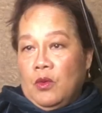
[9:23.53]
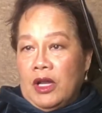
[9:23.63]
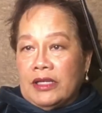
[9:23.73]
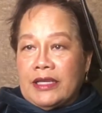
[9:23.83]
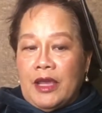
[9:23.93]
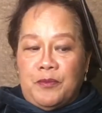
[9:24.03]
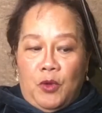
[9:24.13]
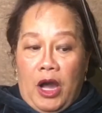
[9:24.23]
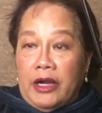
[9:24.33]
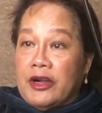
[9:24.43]
We'll keep
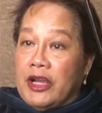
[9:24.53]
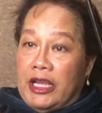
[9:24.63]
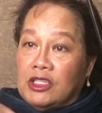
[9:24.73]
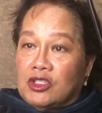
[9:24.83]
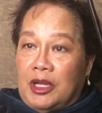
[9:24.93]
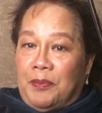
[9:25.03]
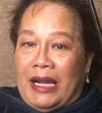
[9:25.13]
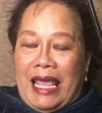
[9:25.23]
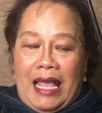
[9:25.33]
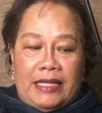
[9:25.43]
water into the
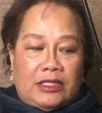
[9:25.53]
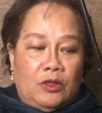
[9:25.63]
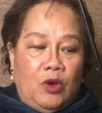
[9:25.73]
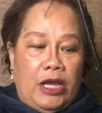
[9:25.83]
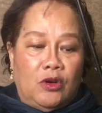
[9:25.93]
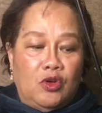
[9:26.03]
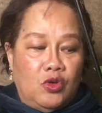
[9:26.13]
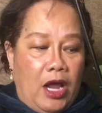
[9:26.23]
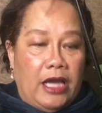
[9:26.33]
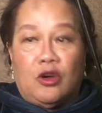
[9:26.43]
plant, so I
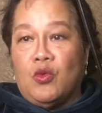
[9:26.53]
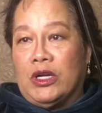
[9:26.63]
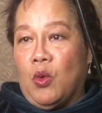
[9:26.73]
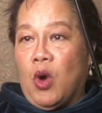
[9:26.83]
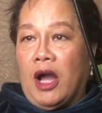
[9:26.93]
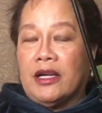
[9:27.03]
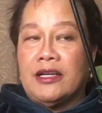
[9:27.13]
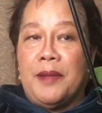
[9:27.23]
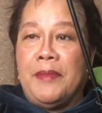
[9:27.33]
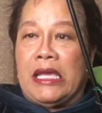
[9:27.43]
don't I don't want to water
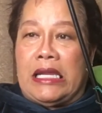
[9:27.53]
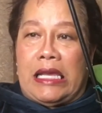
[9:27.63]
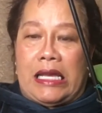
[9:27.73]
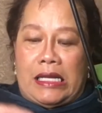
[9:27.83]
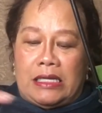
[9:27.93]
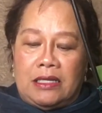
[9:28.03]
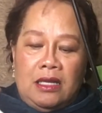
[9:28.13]
the media.